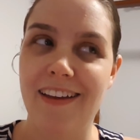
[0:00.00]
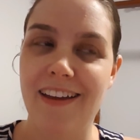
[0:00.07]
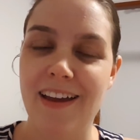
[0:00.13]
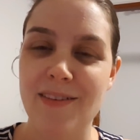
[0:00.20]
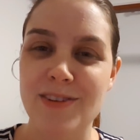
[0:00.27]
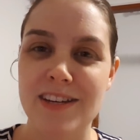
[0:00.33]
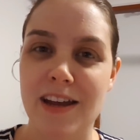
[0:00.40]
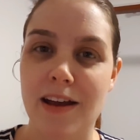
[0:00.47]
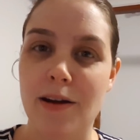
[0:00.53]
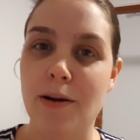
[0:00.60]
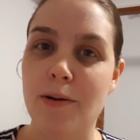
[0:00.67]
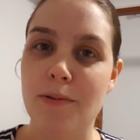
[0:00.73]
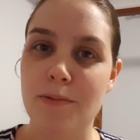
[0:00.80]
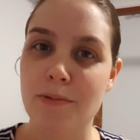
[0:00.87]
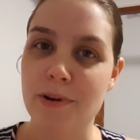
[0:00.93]
to have a shower,
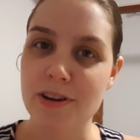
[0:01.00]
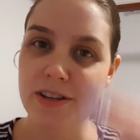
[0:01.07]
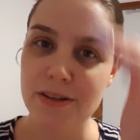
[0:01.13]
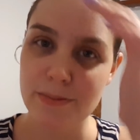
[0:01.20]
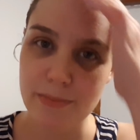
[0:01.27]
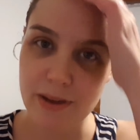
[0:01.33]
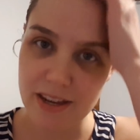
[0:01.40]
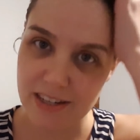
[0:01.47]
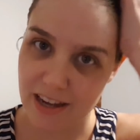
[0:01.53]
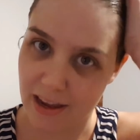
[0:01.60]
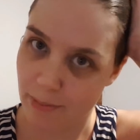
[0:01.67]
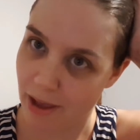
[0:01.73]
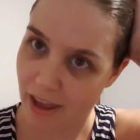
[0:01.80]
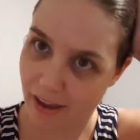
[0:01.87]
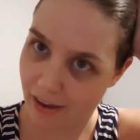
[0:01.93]
wash my
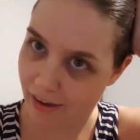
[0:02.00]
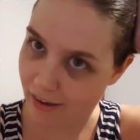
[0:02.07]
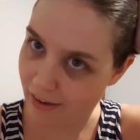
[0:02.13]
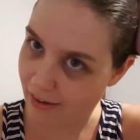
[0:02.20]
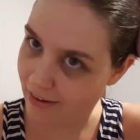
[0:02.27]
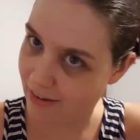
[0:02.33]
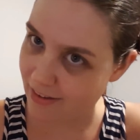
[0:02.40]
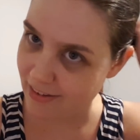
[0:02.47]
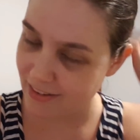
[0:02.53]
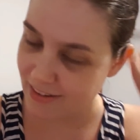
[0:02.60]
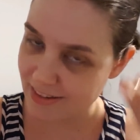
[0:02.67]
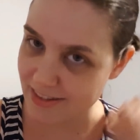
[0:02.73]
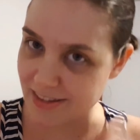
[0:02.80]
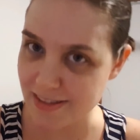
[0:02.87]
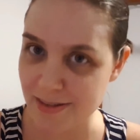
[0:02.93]
damn hair
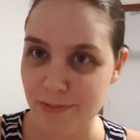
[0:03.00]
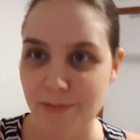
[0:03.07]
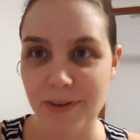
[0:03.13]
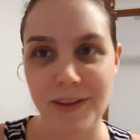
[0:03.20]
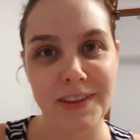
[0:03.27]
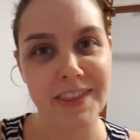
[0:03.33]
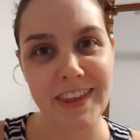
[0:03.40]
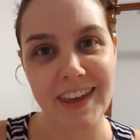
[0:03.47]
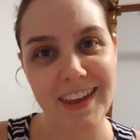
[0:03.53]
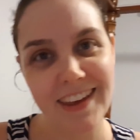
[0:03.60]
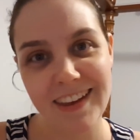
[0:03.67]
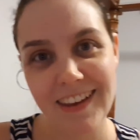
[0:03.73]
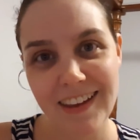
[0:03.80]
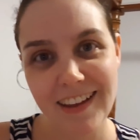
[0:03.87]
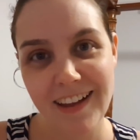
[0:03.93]
because it's filthy
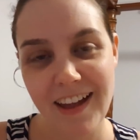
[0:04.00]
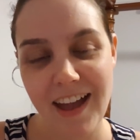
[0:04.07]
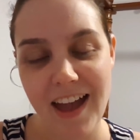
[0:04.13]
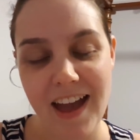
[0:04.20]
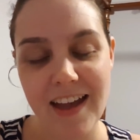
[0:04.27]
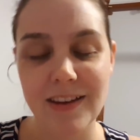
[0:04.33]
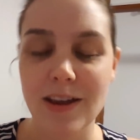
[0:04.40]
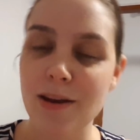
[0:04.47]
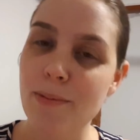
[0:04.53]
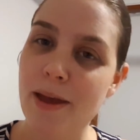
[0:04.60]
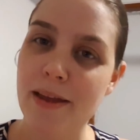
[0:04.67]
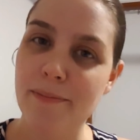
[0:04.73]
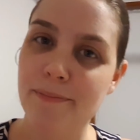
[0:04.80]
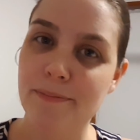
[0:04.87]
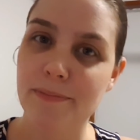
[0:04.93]
and go to
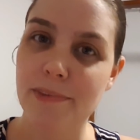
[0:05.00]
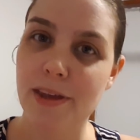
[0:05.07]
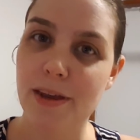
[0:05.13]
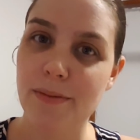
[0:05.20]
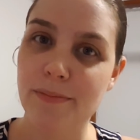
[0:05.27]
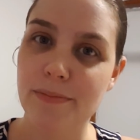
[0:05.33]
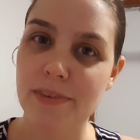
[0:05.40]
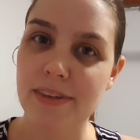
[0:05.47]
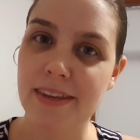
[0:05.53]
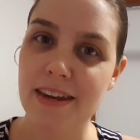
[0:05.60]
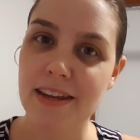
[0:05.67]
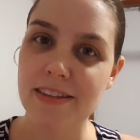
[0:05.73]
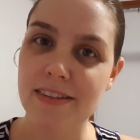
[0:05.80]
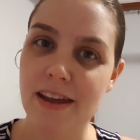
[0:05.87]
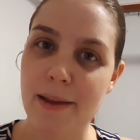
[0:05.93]
bed. So see you
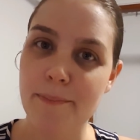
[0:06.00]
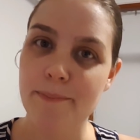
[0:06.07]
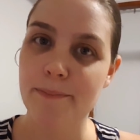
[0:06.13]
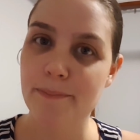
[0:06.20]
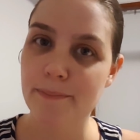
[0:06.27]
next time.